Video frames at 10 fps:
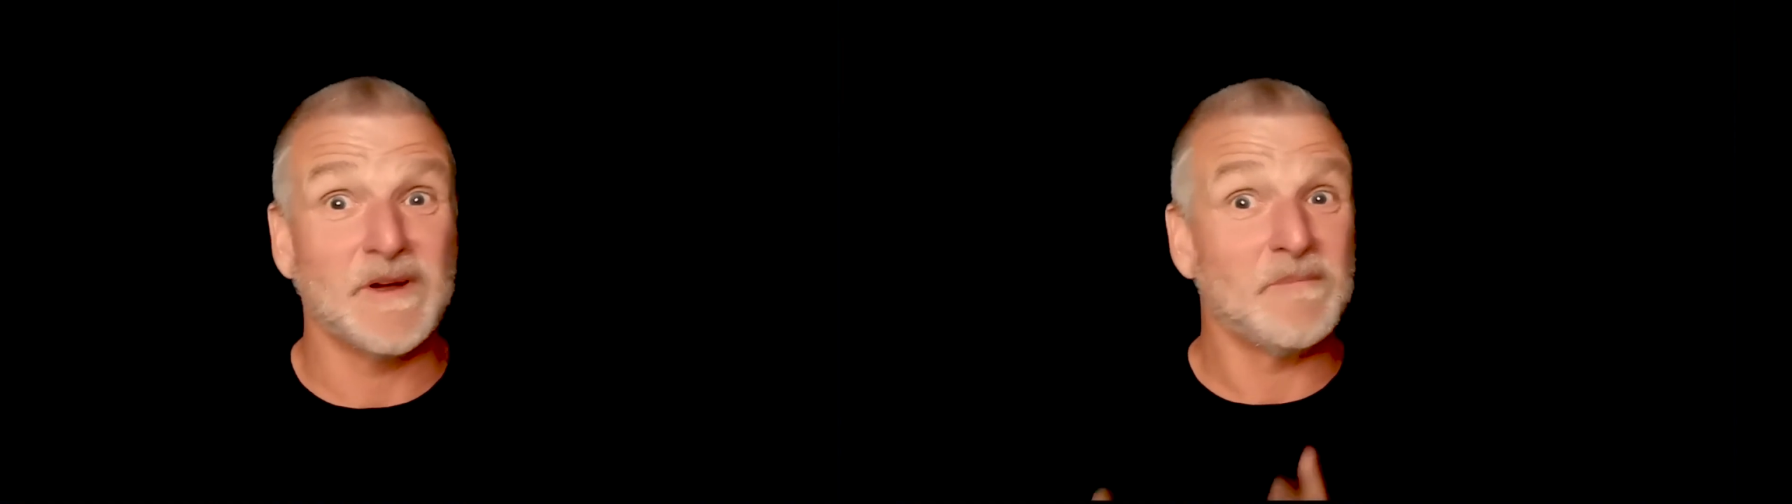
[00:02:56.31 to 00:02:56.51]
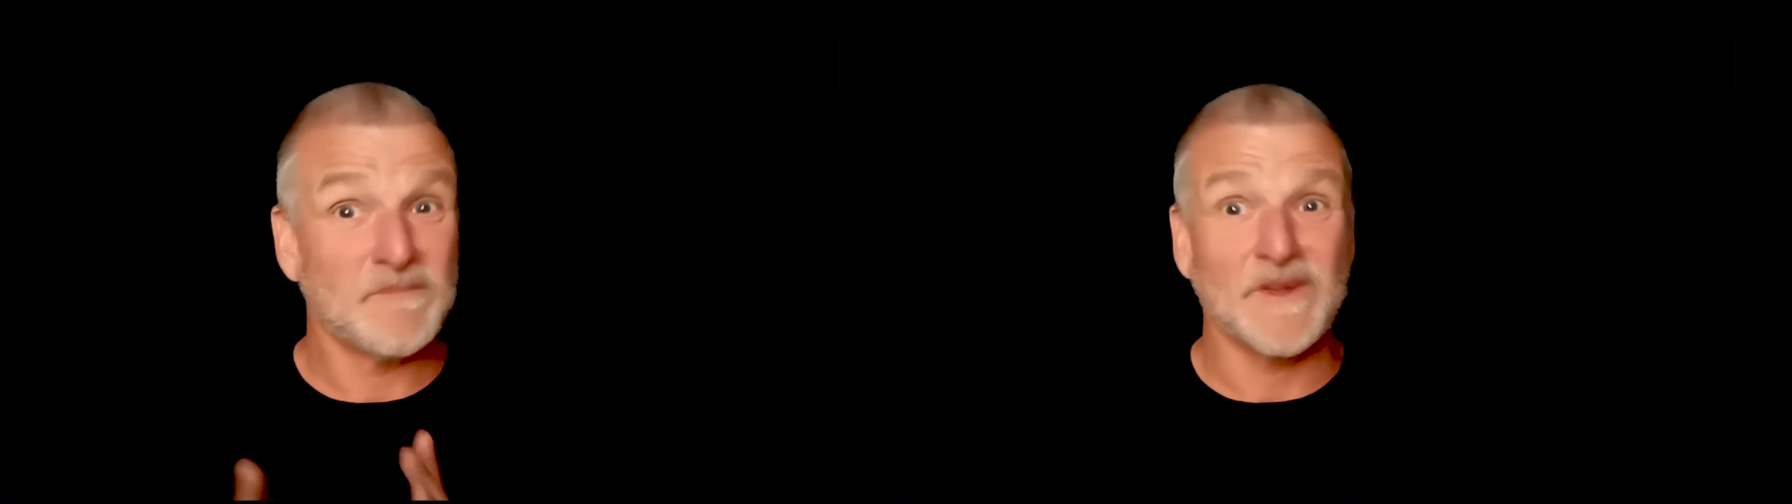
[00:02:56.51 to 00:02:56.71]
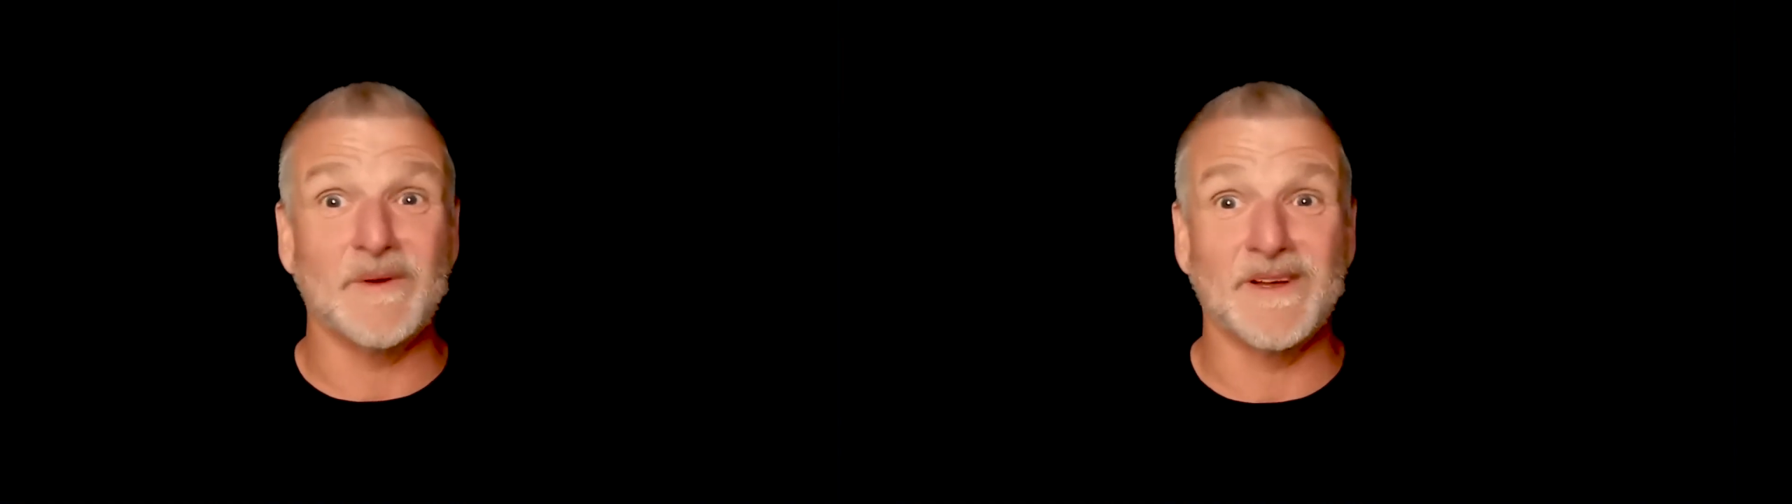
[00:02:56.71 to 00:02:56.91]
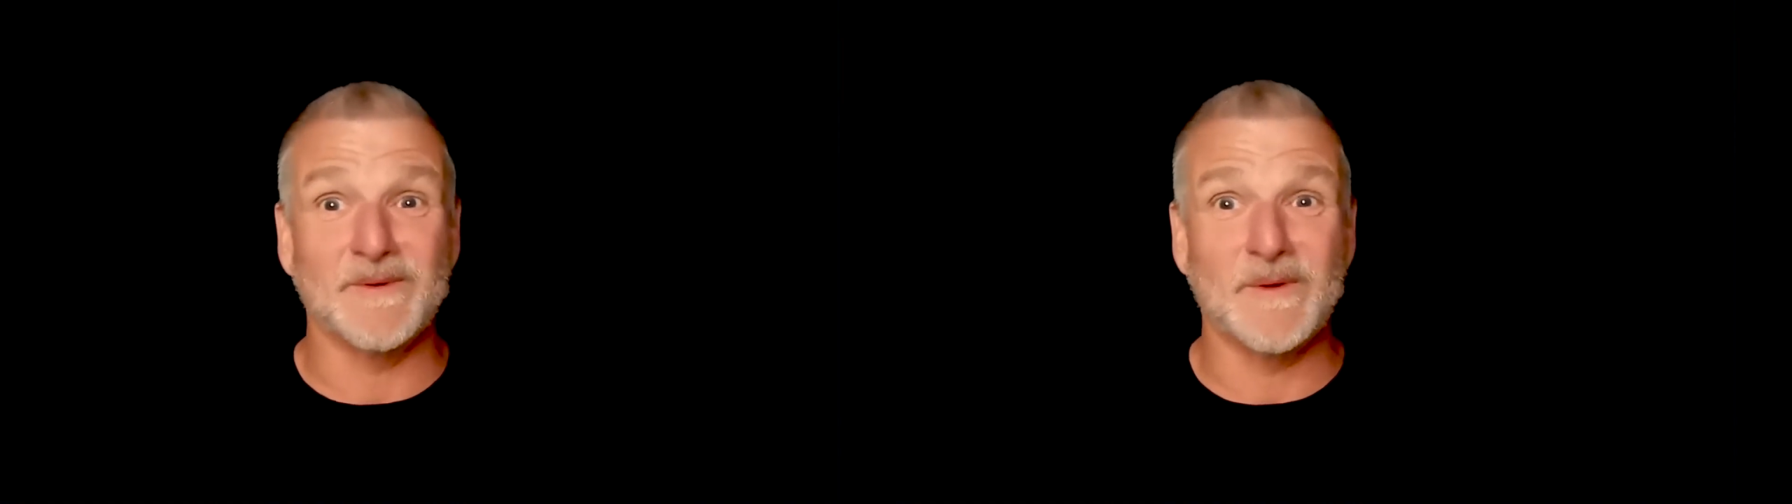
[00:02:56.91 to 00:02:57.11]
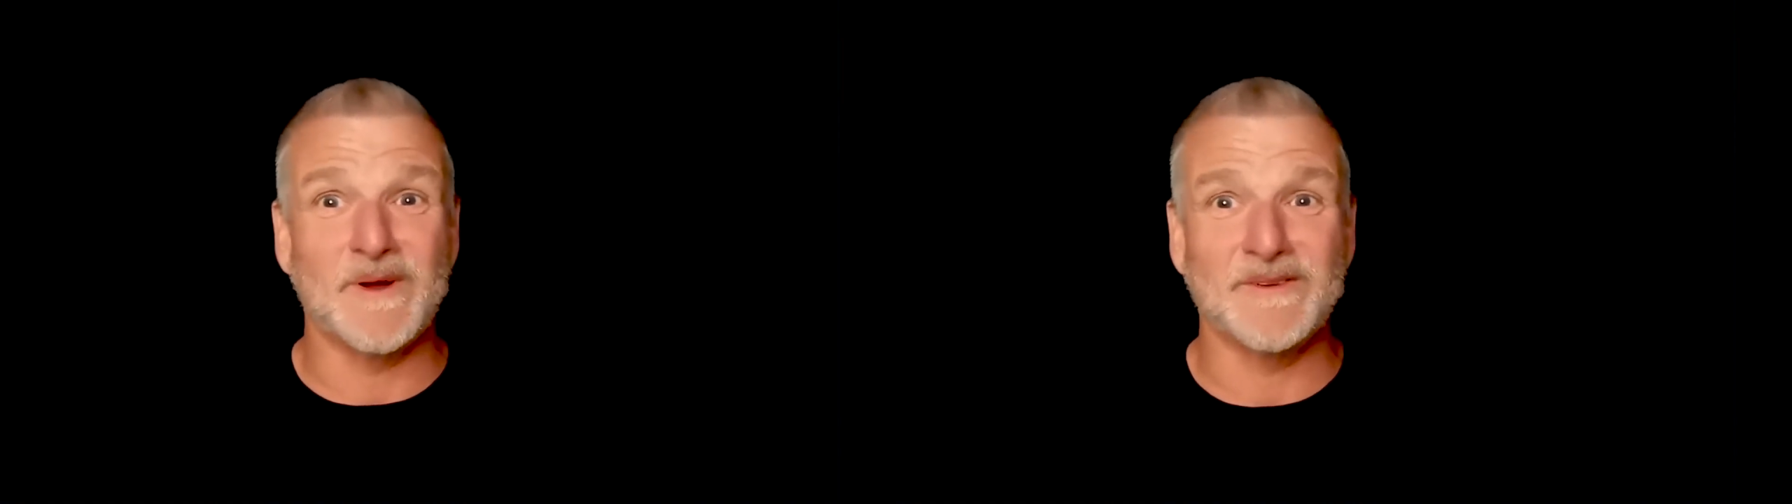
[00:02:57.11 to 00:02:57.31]
But
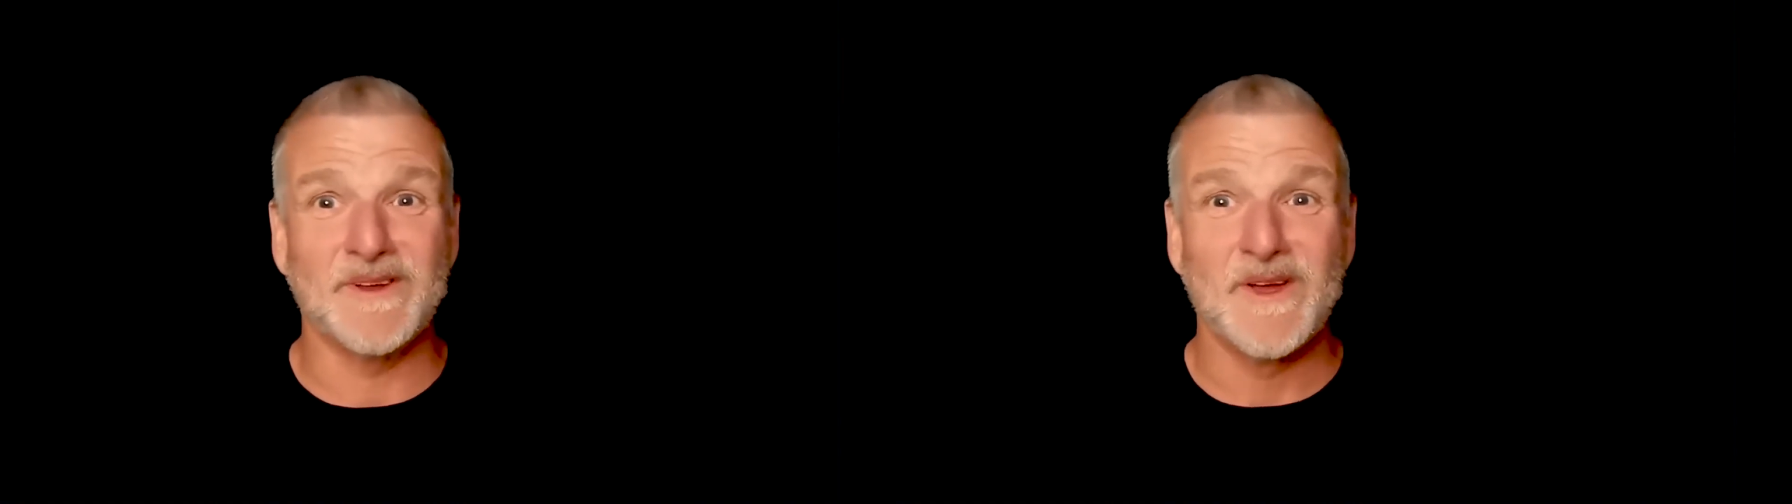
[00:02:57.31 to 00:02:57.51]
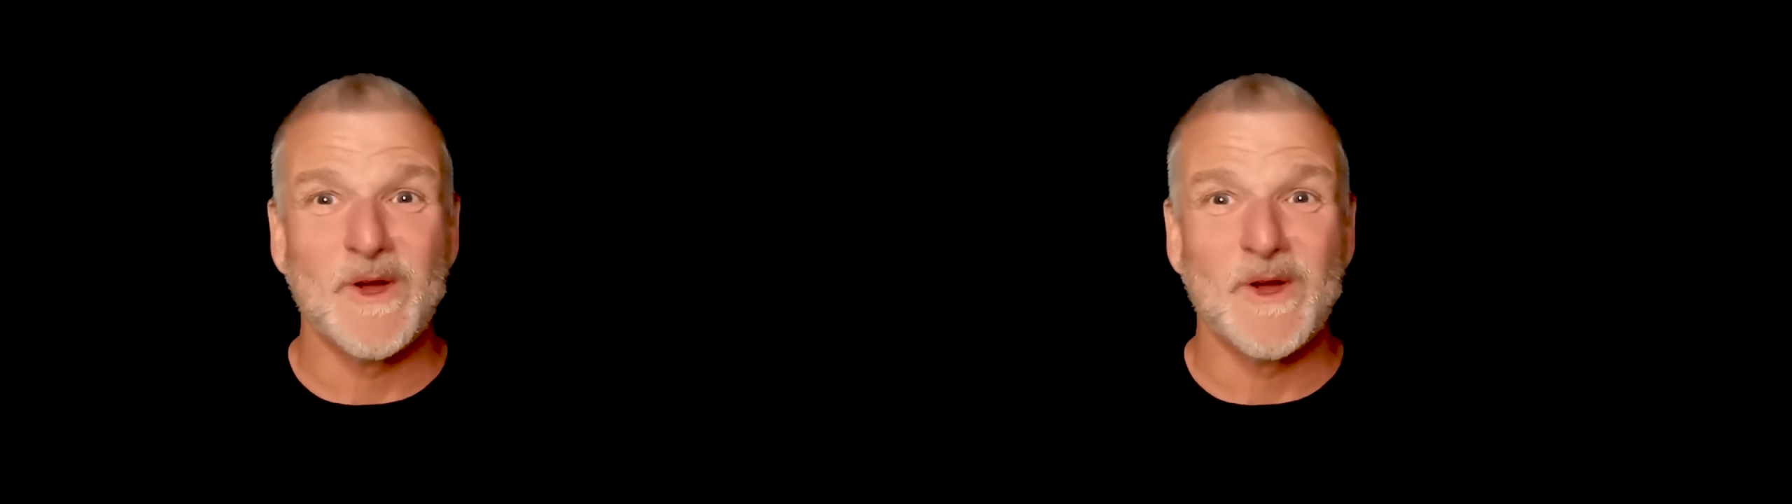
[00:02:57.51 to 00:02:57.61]
anyway,